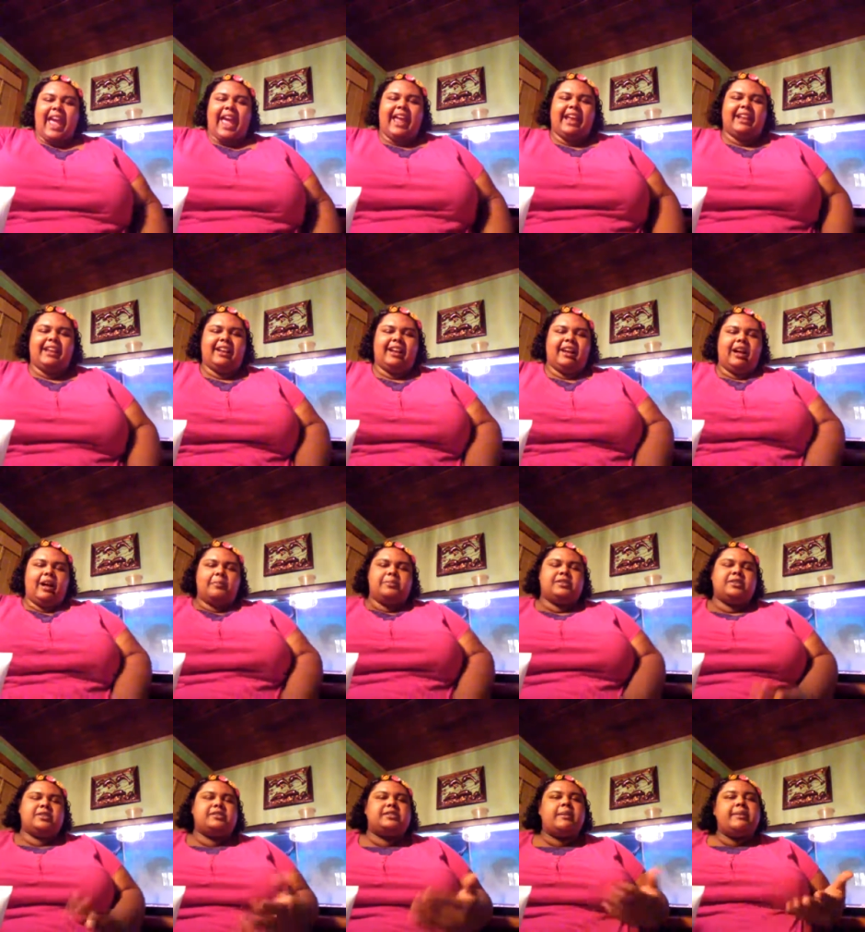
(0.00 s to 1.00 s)
And um,
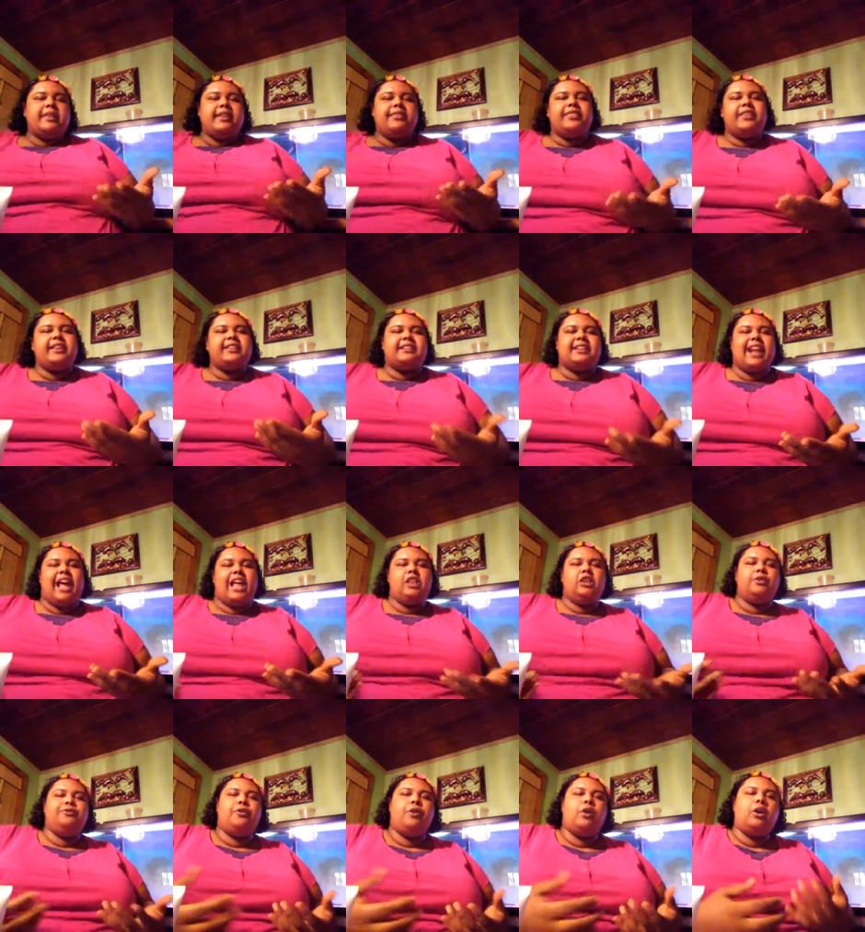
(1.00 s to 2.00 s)
so some of the things that I
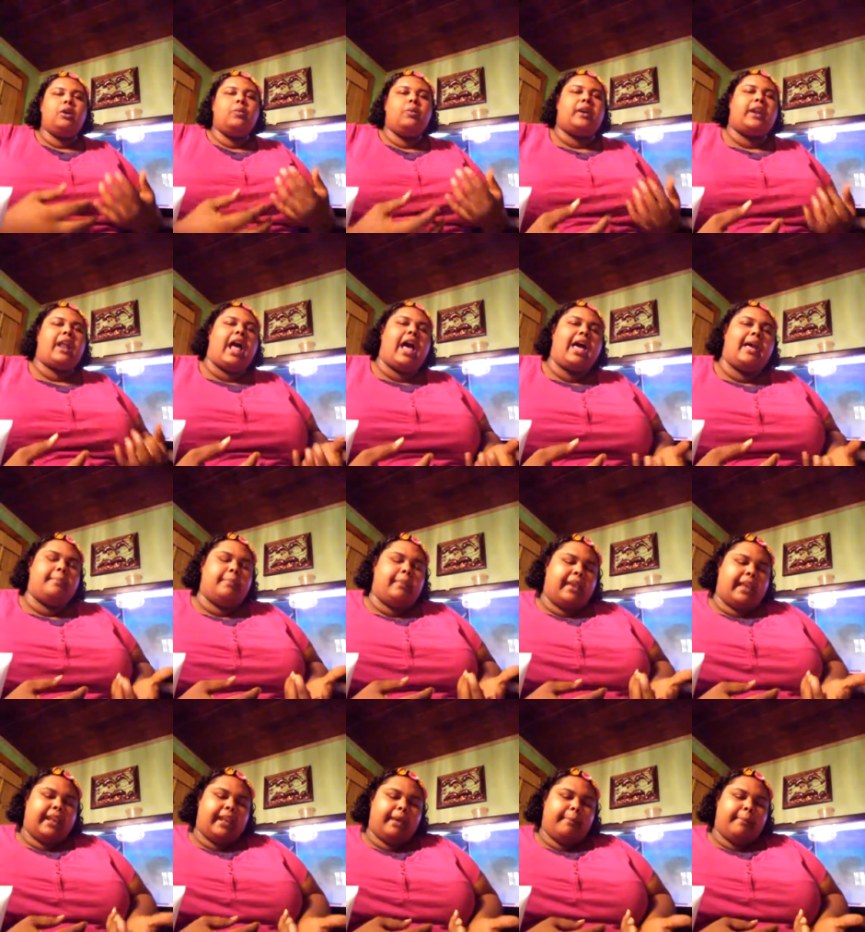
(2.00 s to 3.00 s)
look for when I'm
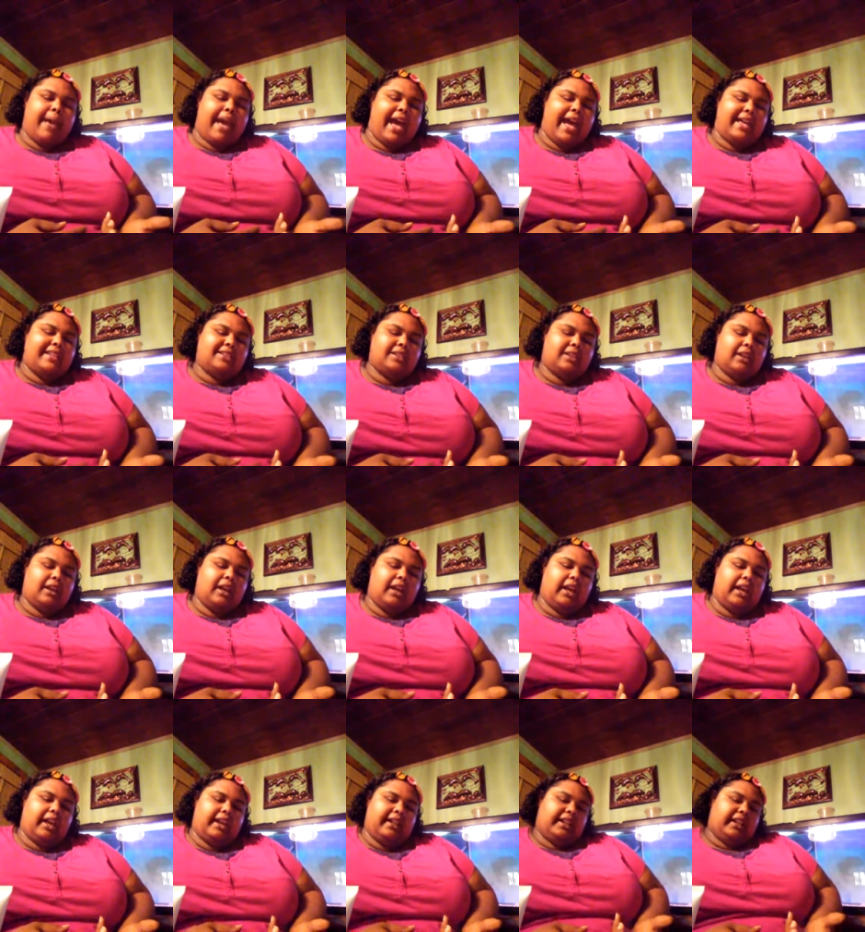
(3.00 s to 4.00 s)
getting a mask uh,
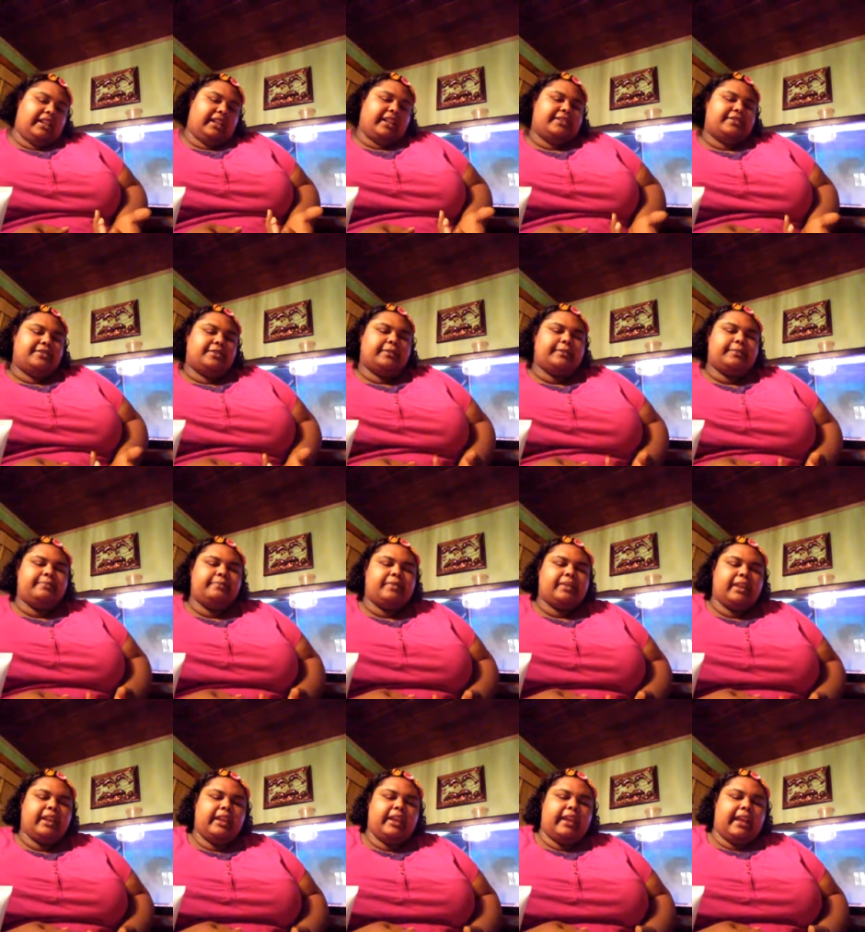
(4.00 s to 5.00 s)
and a cleanser
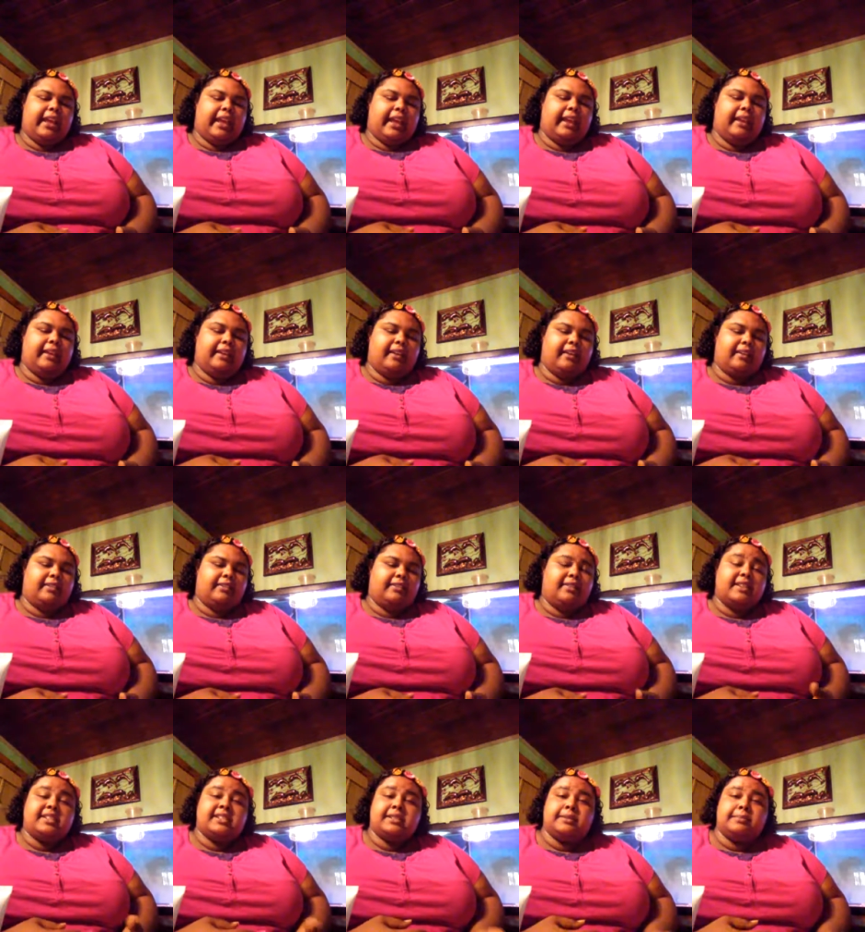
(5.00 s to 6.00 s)
is
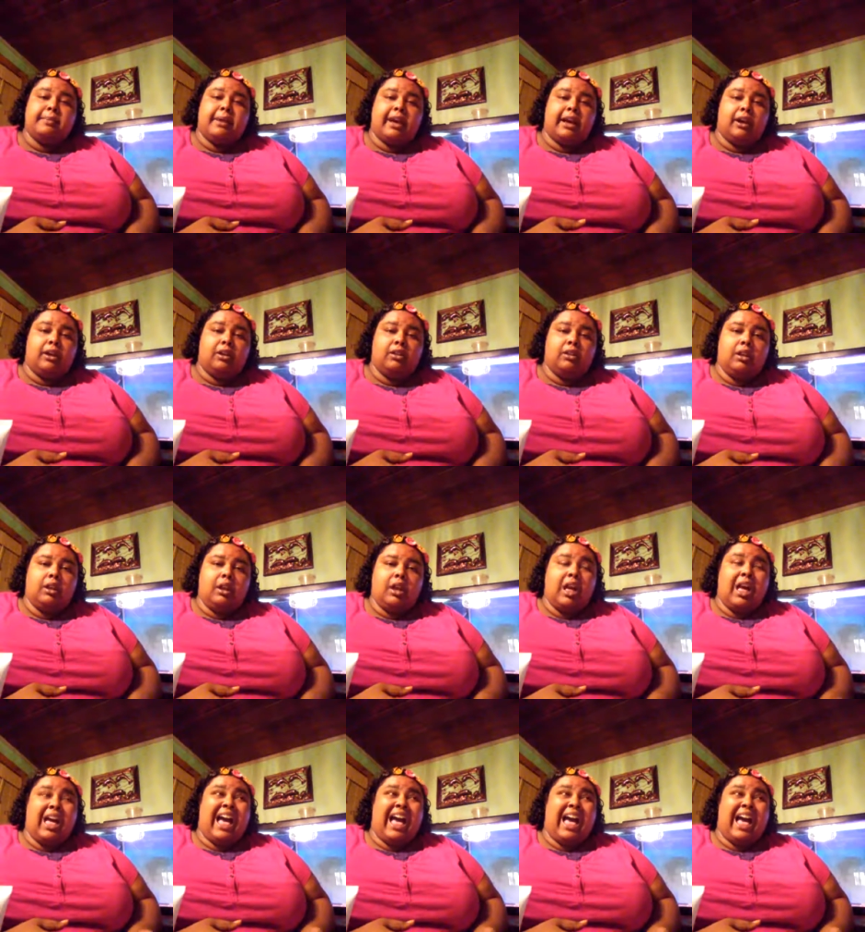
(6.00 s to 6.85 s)
the smell.